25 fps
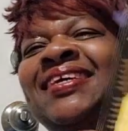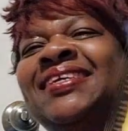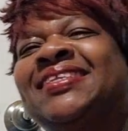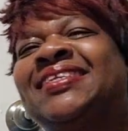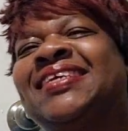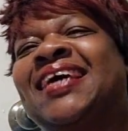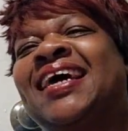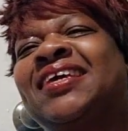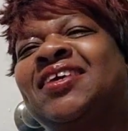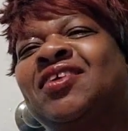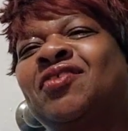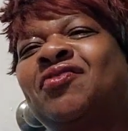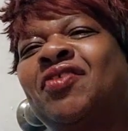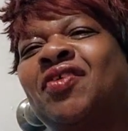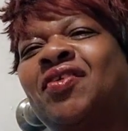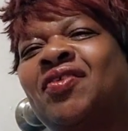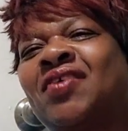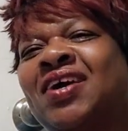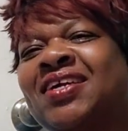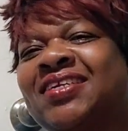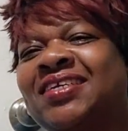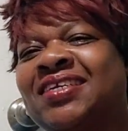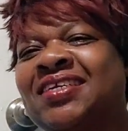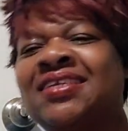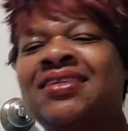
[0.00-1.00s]
and thank you for
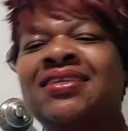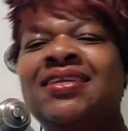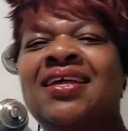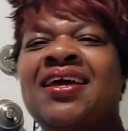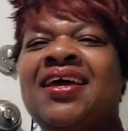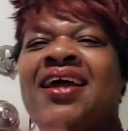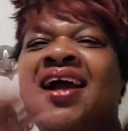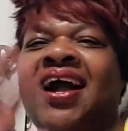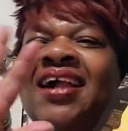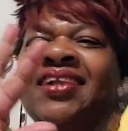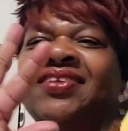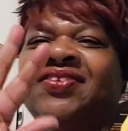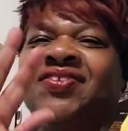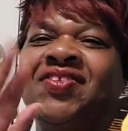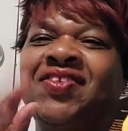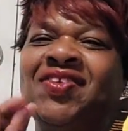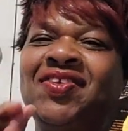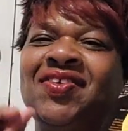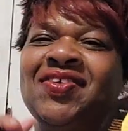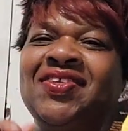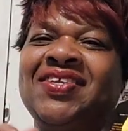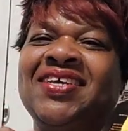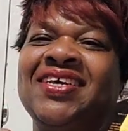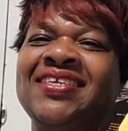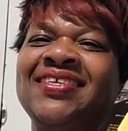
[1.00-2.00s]
watching. I'll see
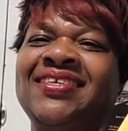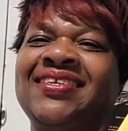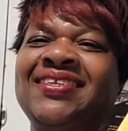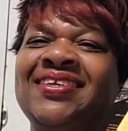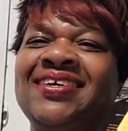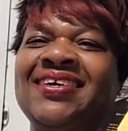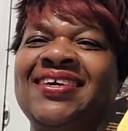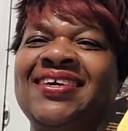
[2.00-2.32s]
you next